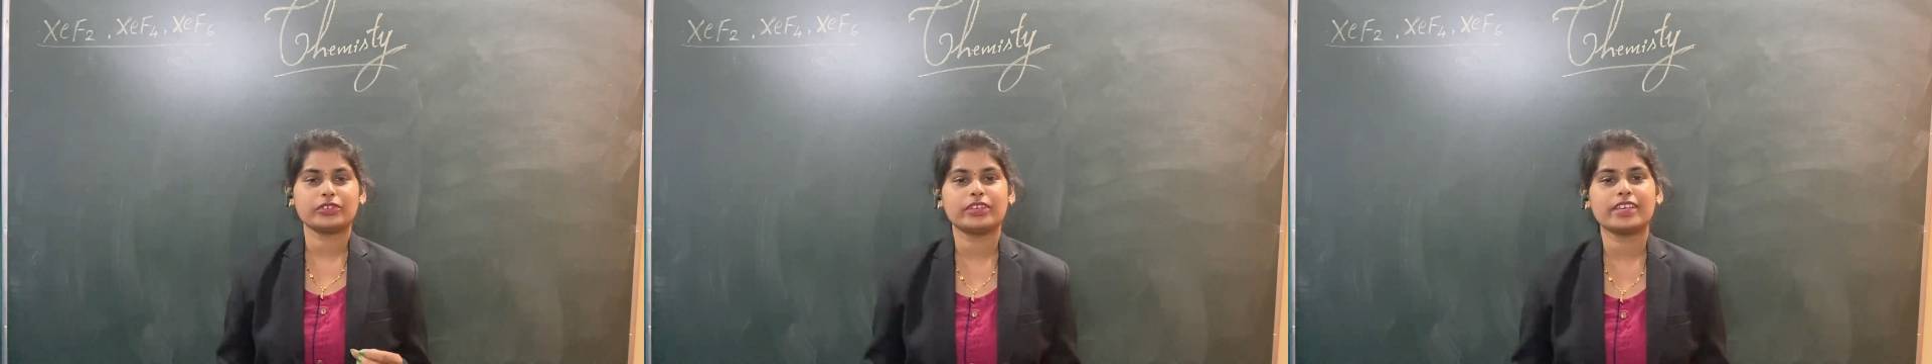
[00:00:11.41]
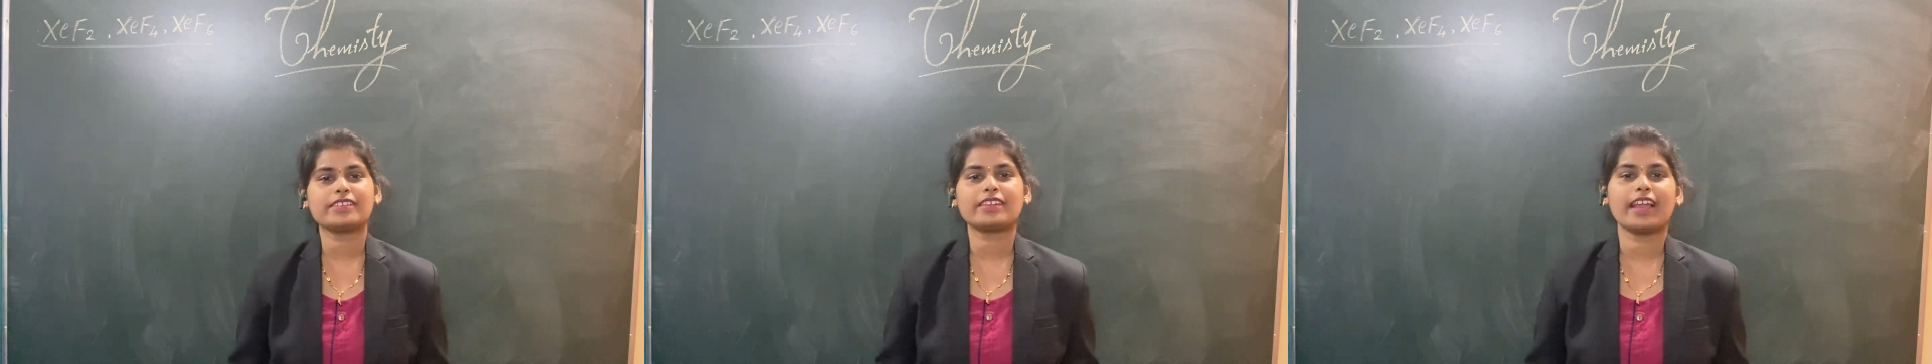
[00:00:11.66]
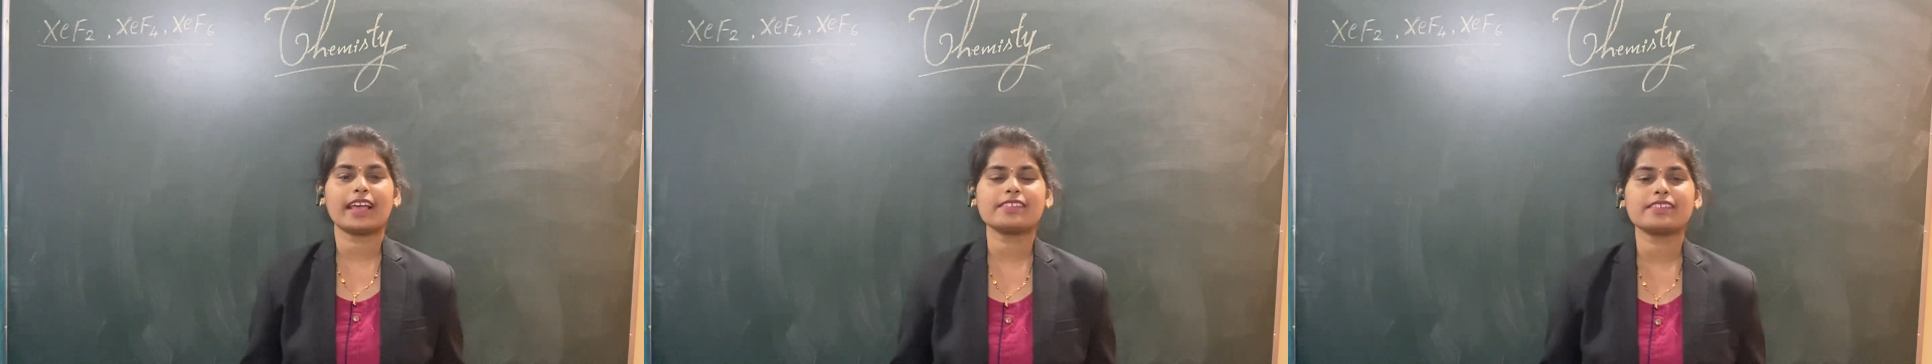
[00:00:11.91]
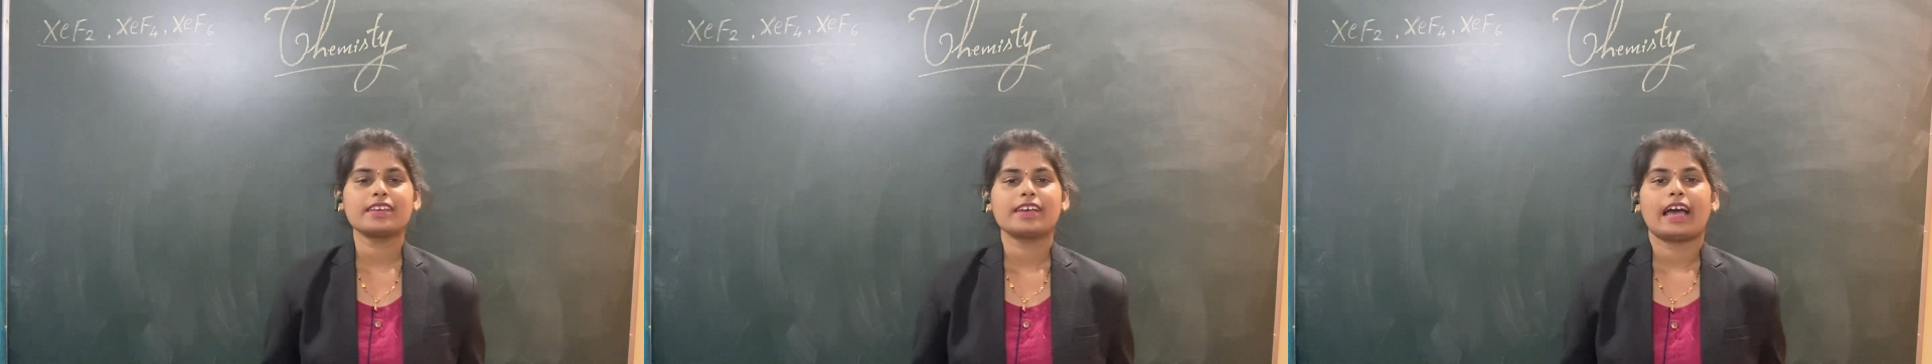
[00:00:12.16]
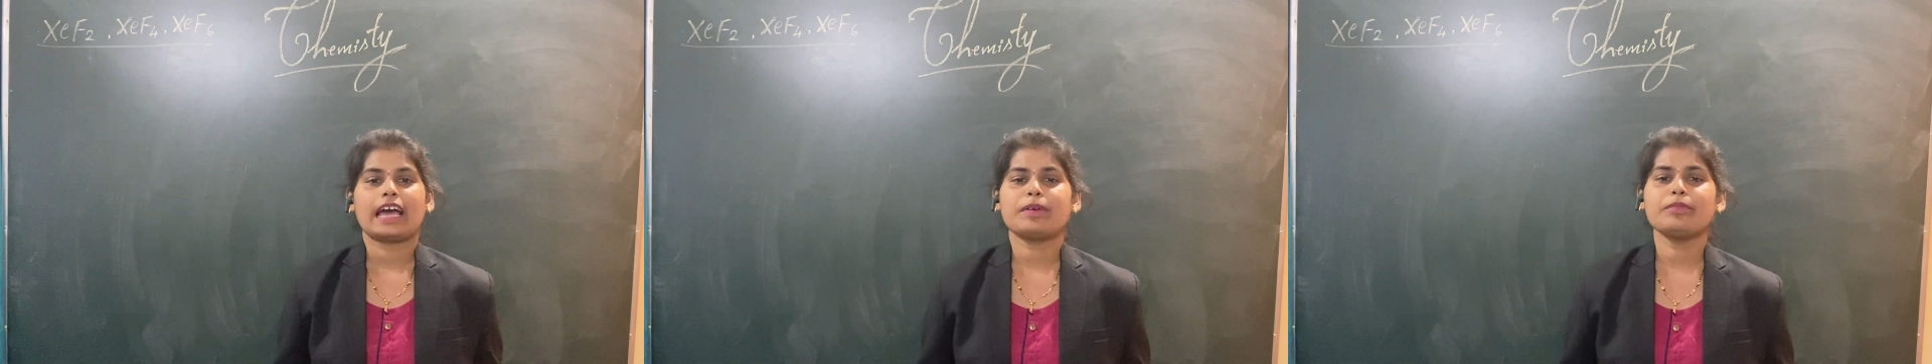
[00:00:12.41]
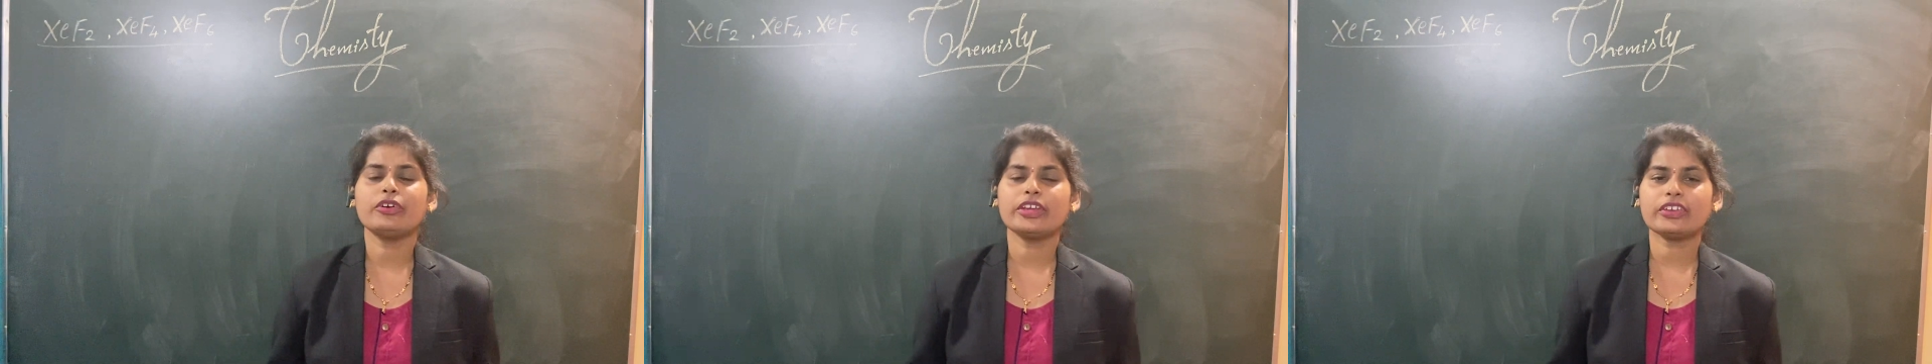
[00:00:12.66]
today's class, I
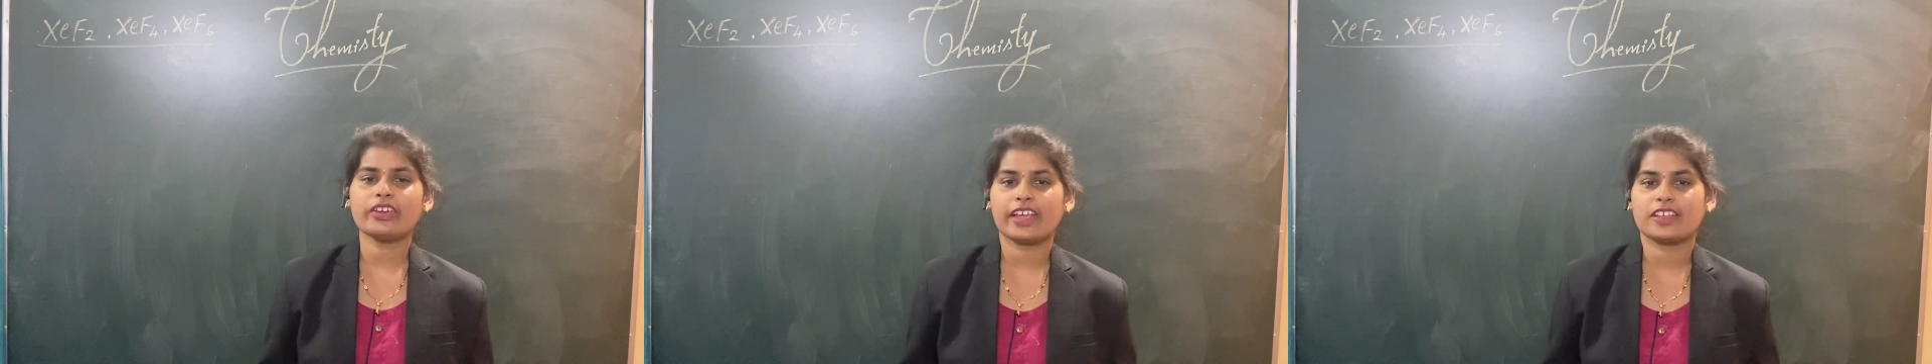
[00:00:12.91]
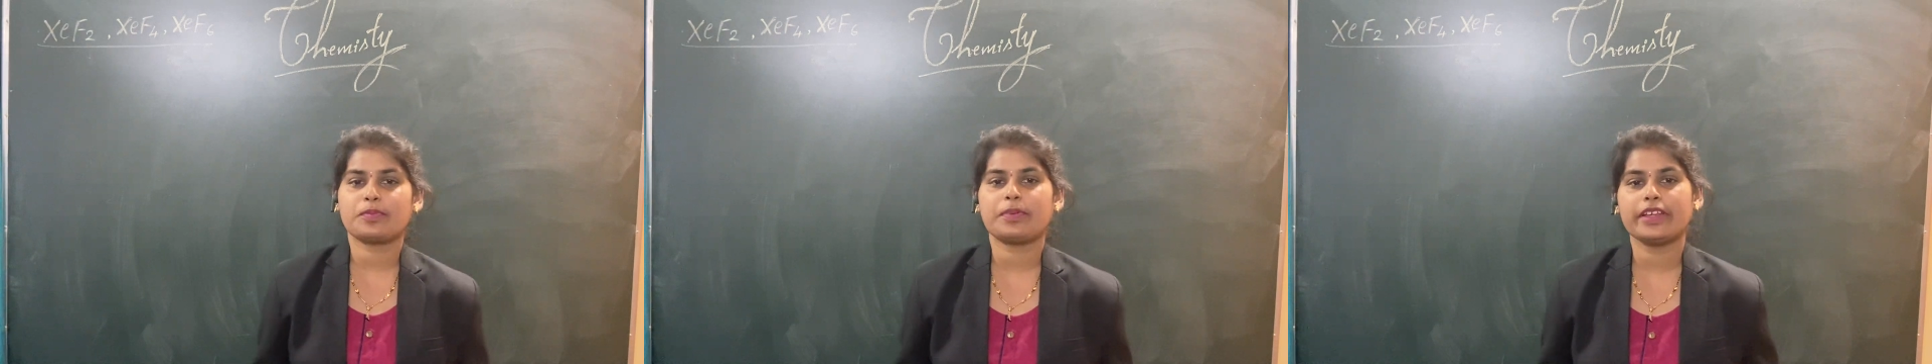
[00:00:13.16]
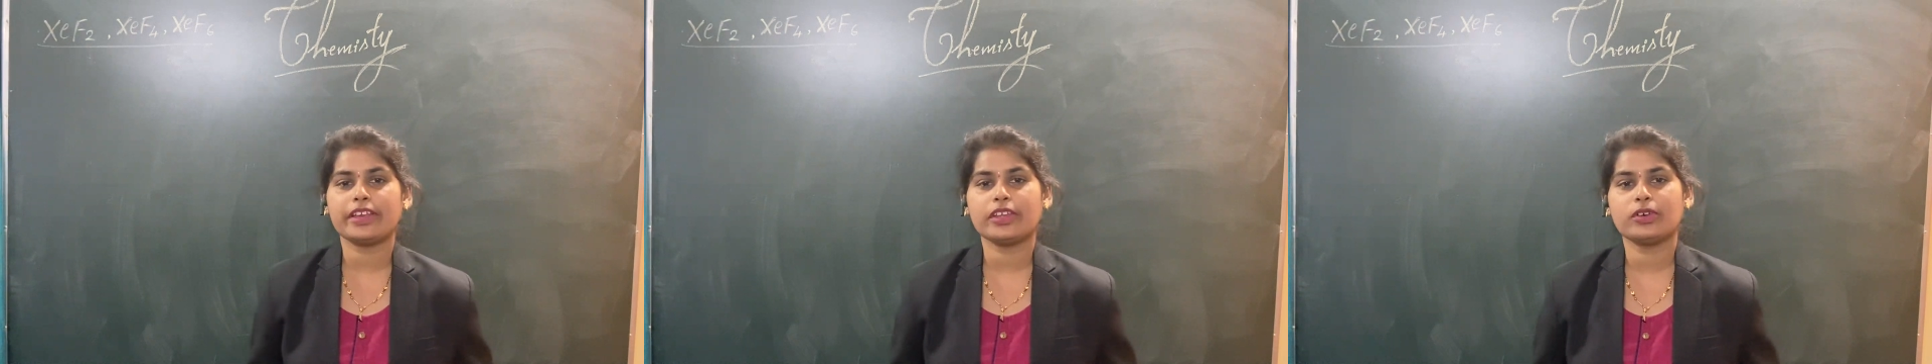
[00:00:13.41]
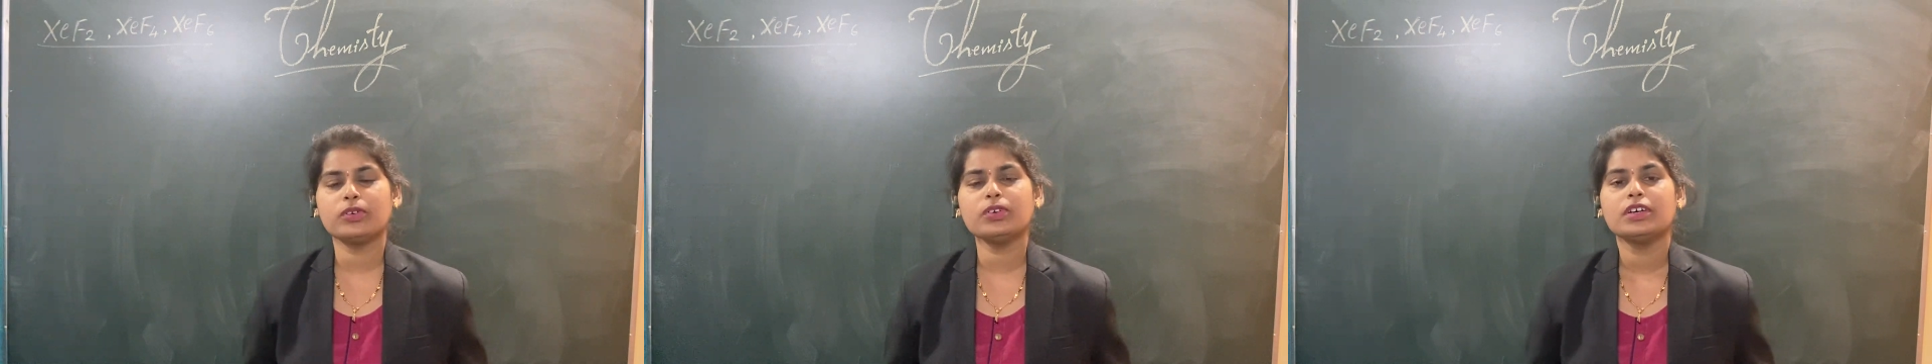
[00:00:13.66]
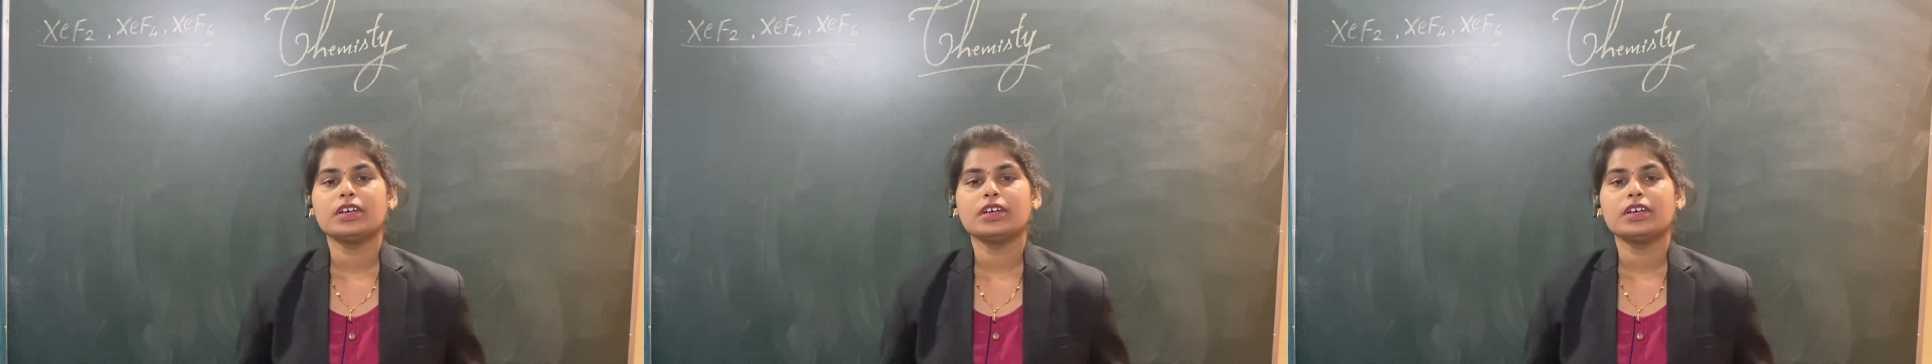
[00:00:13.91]
am going to explain you